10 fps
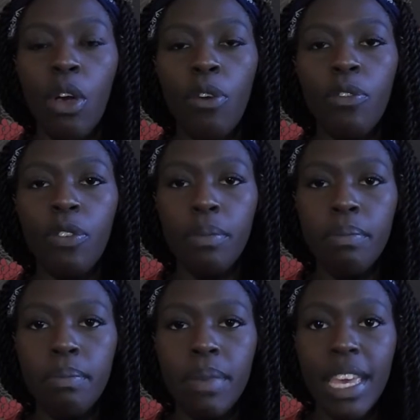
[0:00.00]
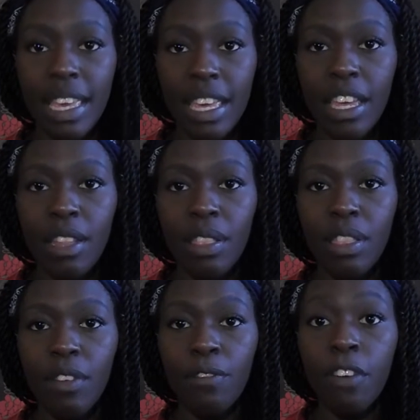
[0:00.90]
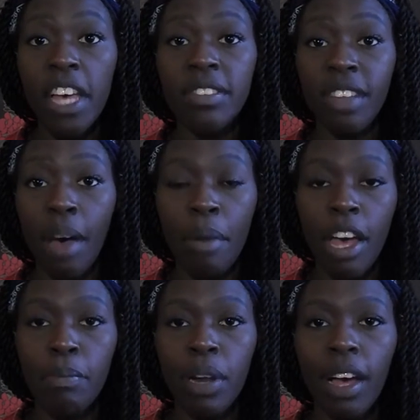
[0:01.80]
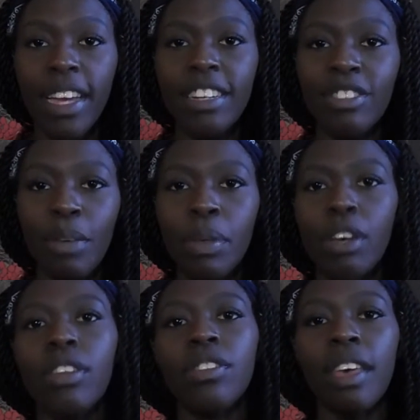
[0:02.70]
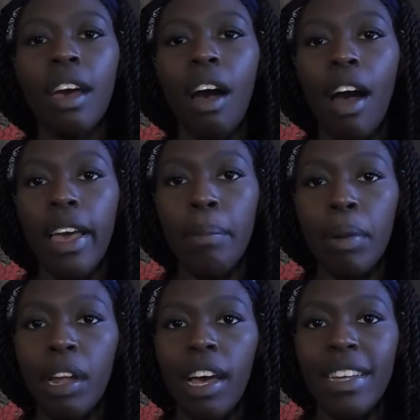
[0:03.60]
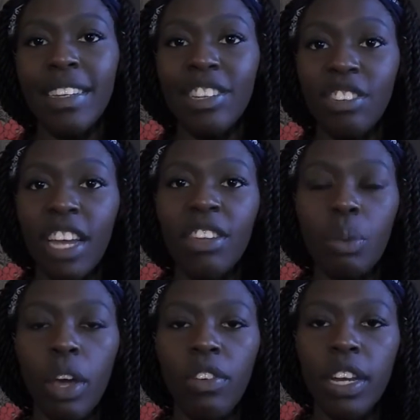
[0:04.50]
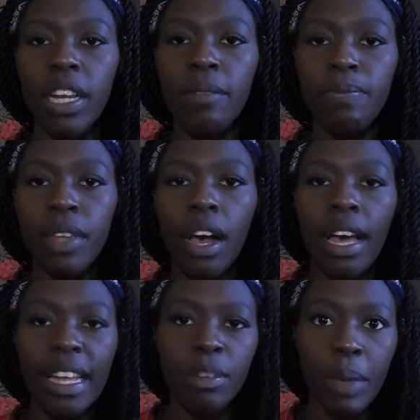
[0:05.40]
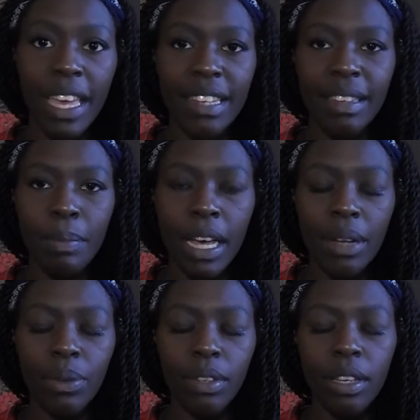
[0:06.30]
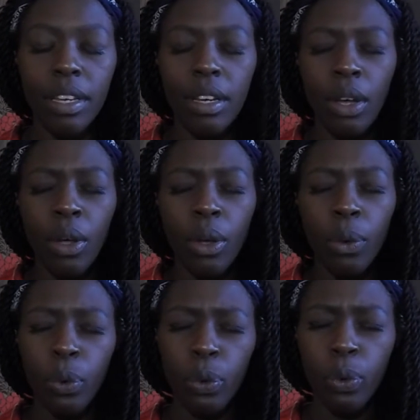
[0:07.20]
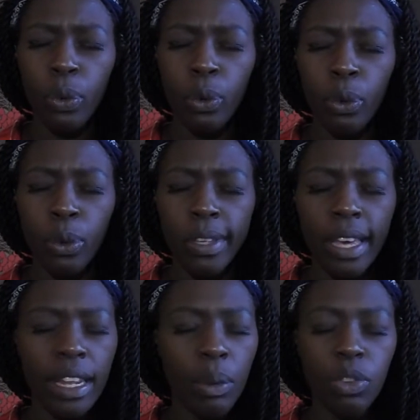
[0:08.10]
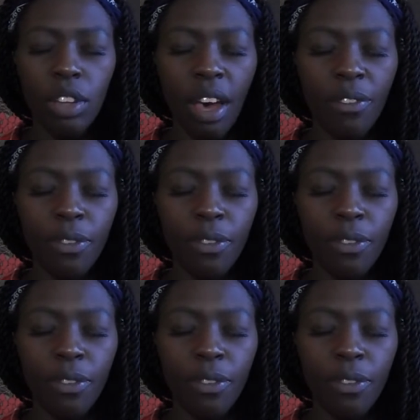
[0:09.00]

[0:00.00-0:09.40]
for me the first time I applied. So because I applied in January, I had to pay £80. Yeah, that was tough.